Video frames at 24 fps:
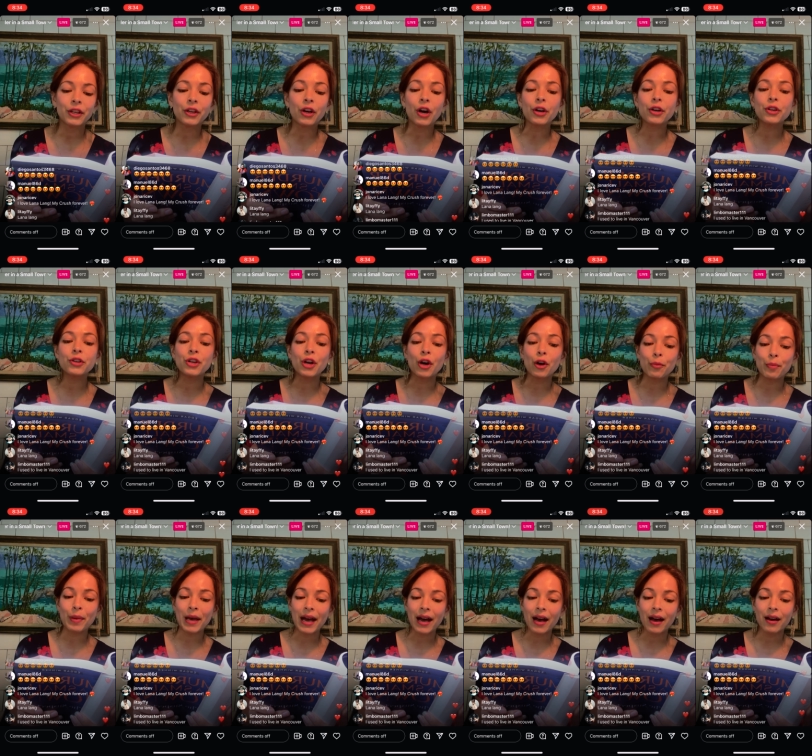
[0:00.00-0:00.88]
He got a
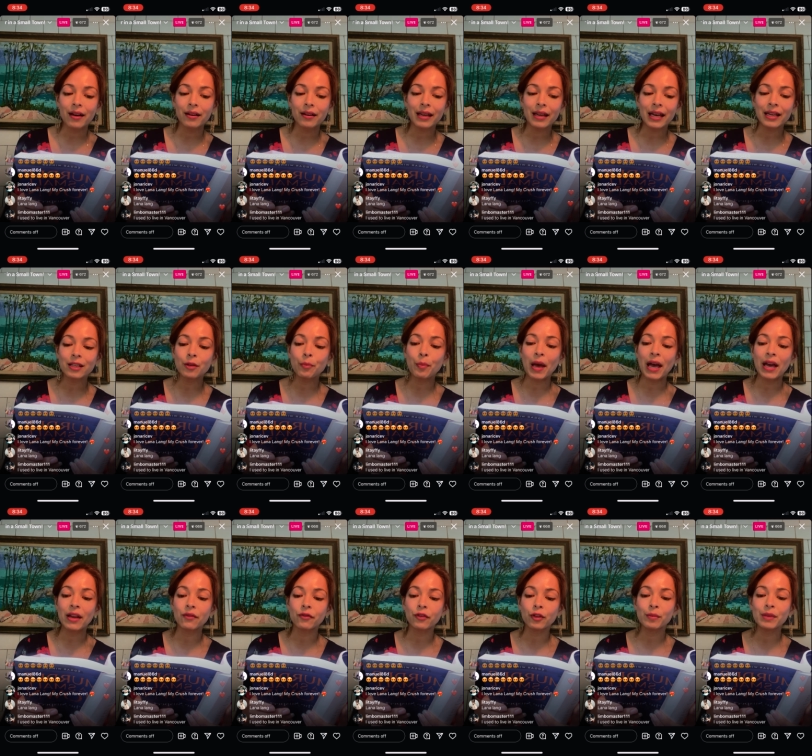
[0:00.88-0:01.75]
notepad and a
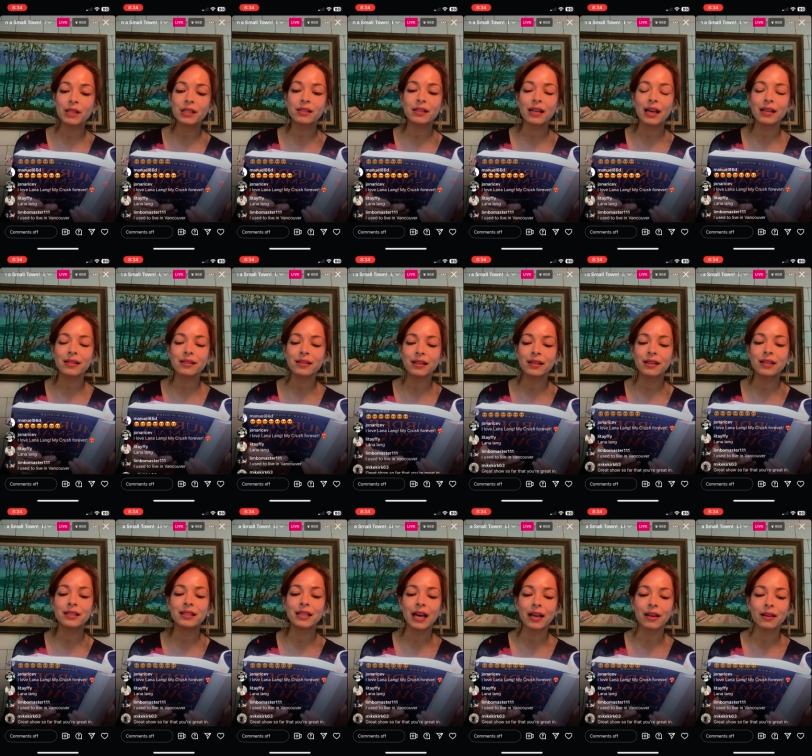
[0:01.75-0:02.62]
pen from his desk
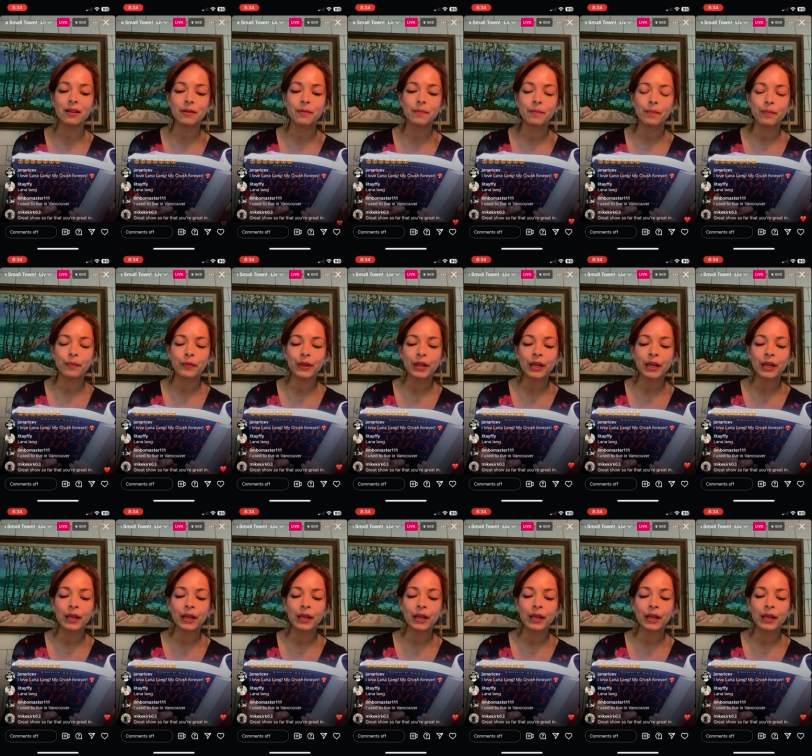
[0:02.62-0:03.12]
in the den,